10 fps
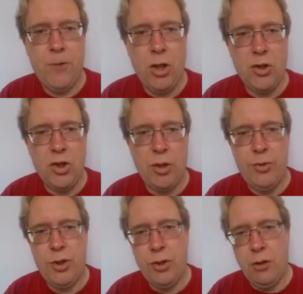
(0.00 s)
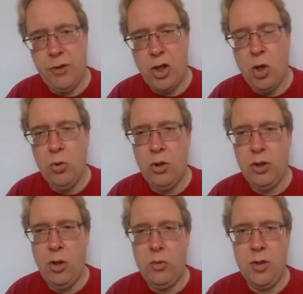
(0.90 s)
consumption of Coke
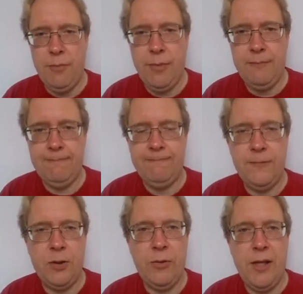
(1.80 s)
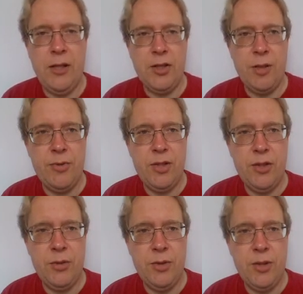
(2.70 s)
goes up. So they are
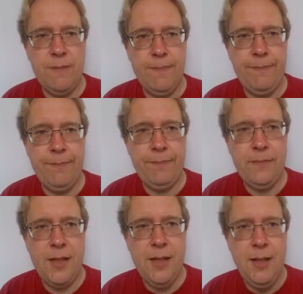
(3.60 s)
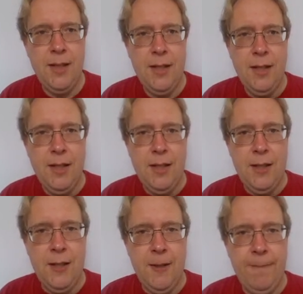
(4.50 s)
substitutes.
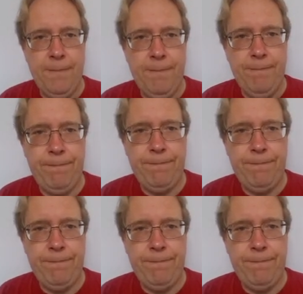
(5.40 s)
When